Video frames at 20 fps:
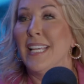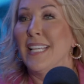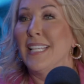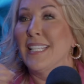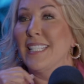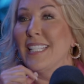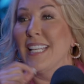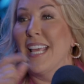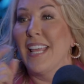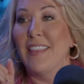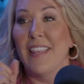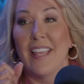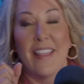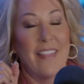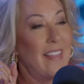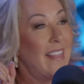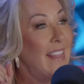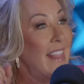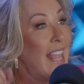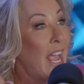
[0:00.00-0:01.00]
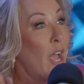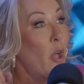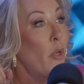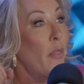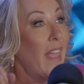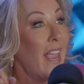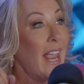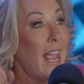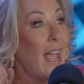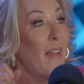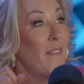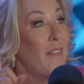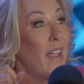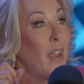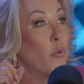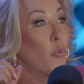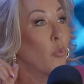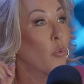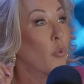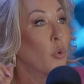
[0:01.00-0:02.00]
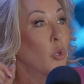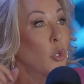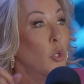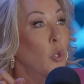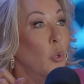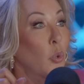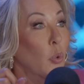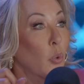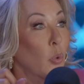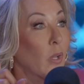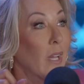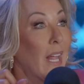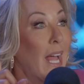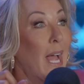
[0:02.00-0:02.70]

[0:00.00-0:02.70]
Said that now they have a rule.